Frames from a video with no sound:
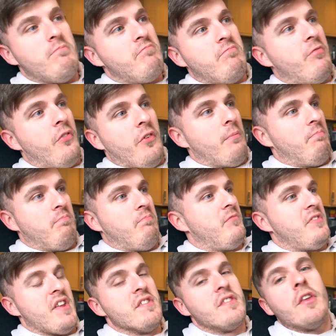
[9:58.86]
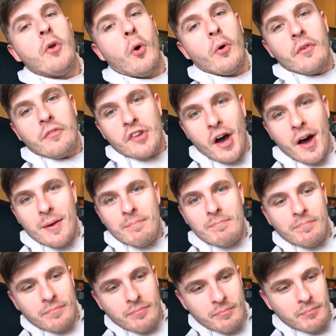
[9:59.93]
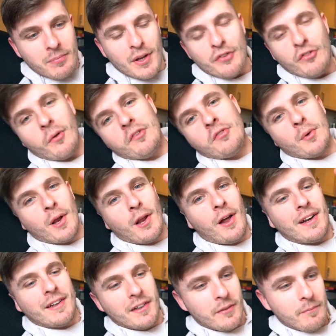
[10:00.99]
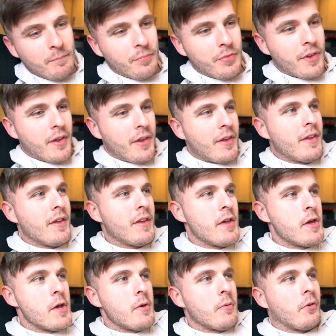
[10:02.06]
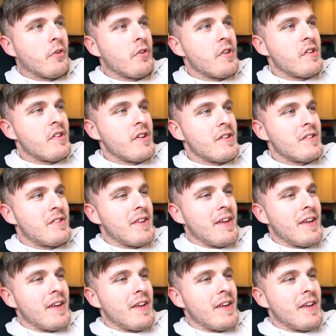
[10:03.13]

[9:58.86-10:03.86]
for since the dawn of time, please drop this one a like because this is the